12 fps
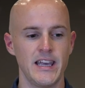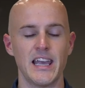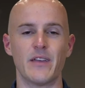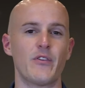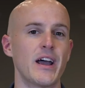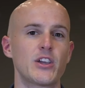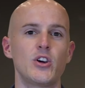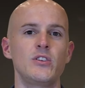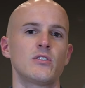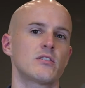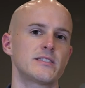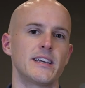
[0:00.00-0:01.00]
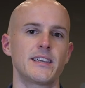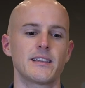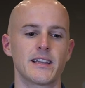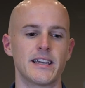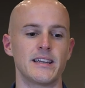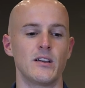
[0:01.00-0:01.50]
If I couldn't
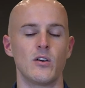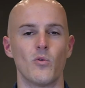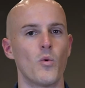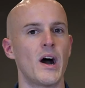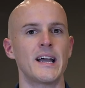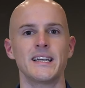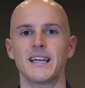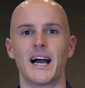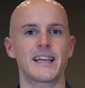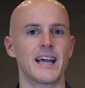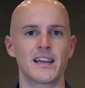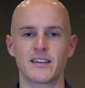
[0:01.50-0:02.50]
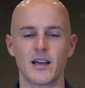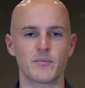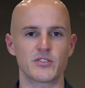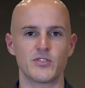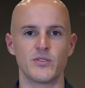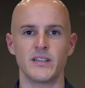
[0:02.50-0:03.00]
articulate why I got an
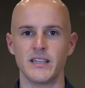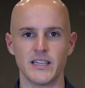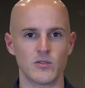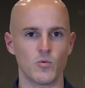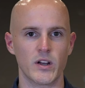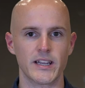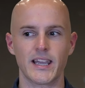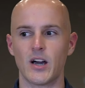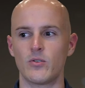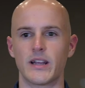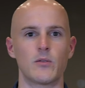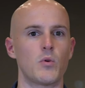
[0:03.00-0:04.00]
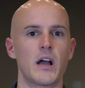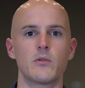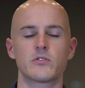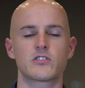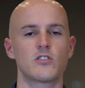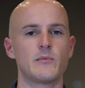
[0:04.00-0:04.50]
opportunity in one account and why it
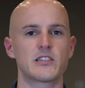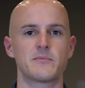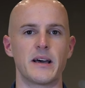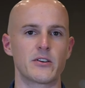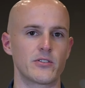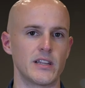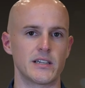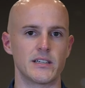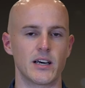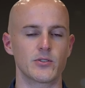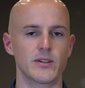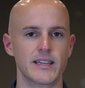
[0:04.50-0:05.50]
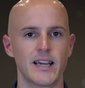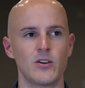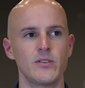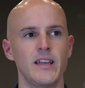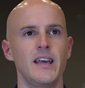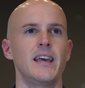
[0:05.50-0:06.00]
was so much better than another account,